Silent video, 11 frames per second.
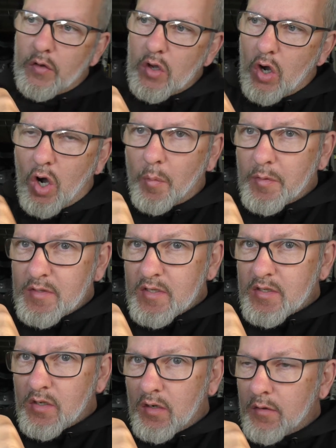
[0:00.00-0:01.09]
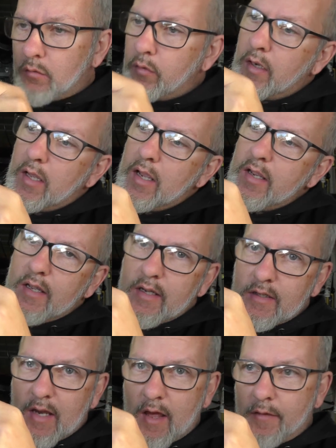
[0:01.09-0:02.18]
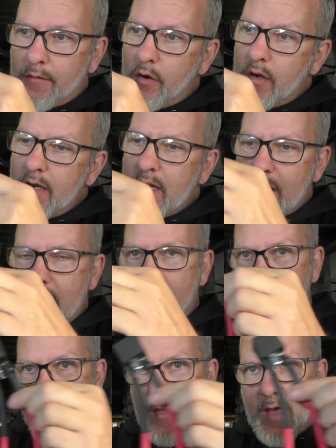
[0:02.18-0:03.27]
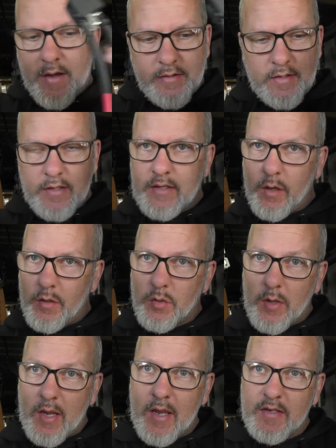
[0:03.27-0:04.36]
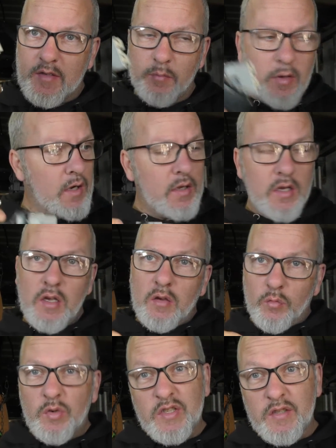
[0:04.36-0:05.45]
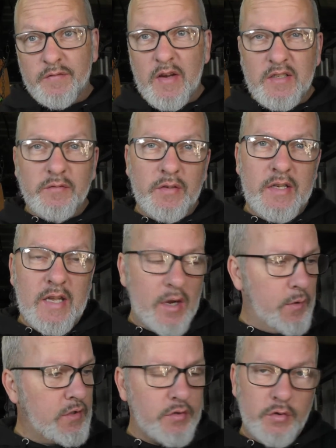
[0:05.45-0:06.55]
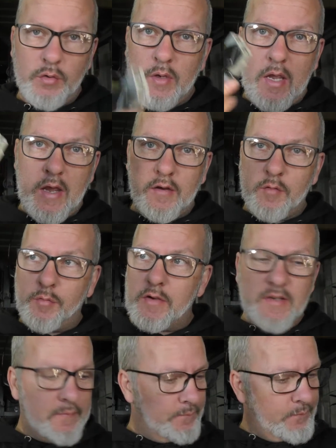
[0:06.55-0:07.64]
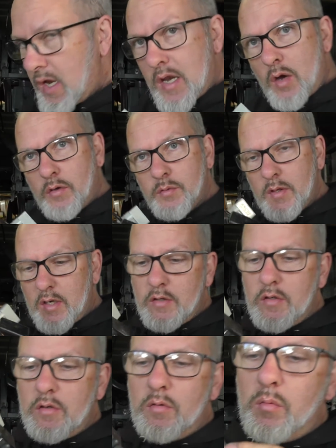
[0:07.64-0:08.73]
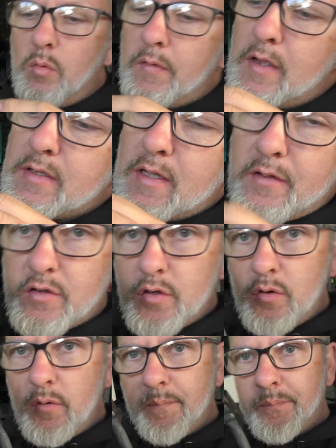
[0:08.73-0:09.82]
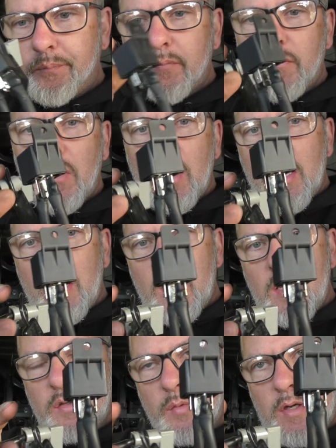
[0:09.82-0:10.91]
the opposite side of the relay is our 30. Now that is going to our Anderson plug, which is effectively going to our compressor. Now what we're going to do with those other two is we're